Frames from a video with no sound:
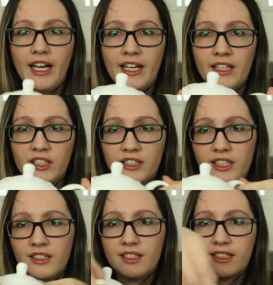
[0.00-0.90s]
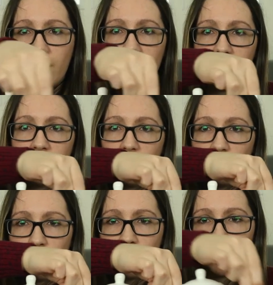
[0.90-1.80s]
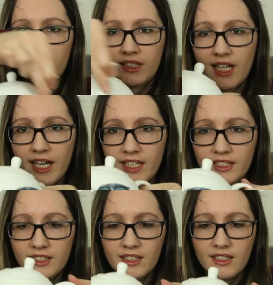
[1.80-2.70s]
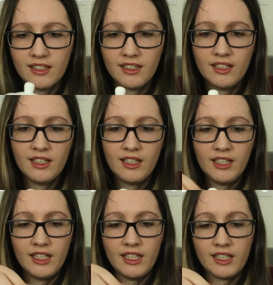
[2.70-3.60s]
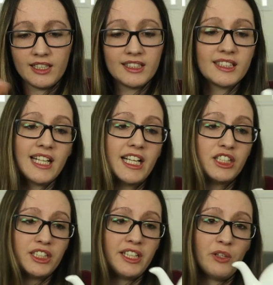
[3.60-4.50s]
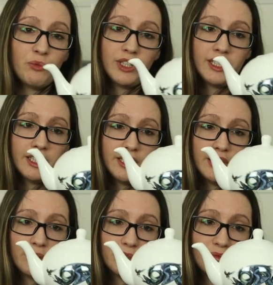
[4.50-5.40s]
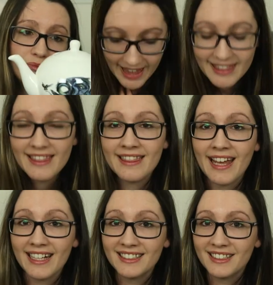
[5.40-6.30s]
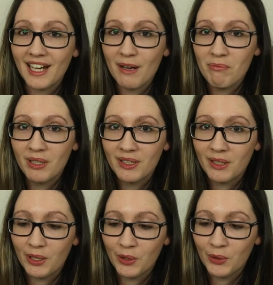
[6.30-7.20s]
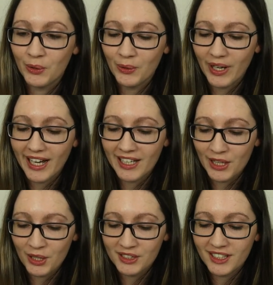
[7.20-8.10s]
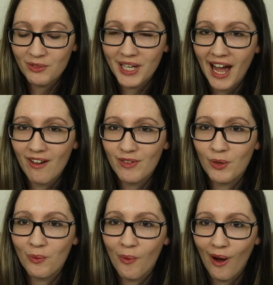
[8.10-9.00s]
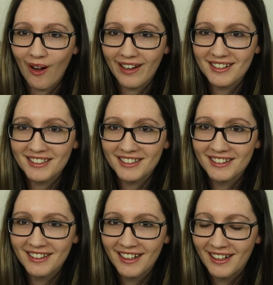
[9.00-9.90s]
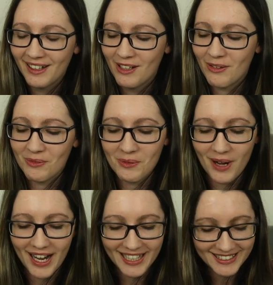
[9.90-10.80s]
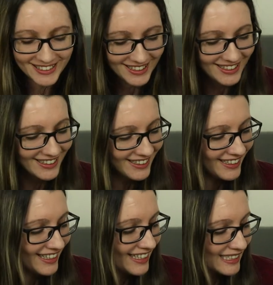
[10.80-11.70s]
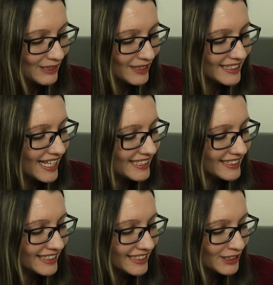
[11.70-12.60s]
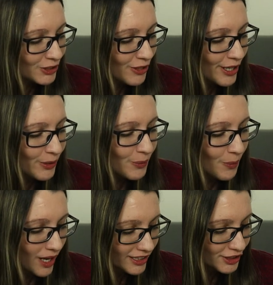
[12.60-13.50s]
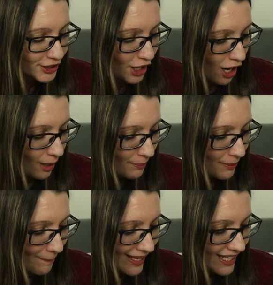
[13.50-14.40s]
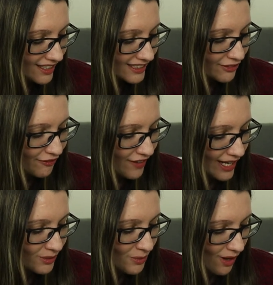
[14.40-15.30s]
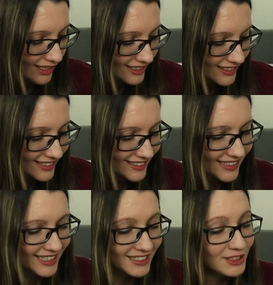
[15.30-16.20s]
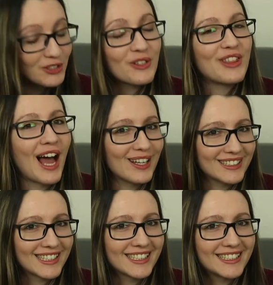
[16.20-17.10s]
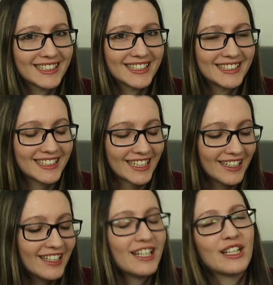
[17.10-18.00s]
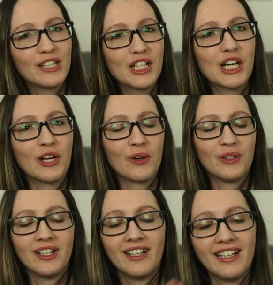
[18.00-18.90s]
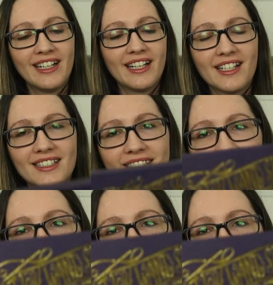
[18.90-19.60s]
And there's the design on both sides. This is actually really cute. Next up, ooh, it looks like we have a wand. What? So it says Litjoy Wand Shop, makers of fine wands since 2016. They're new. It's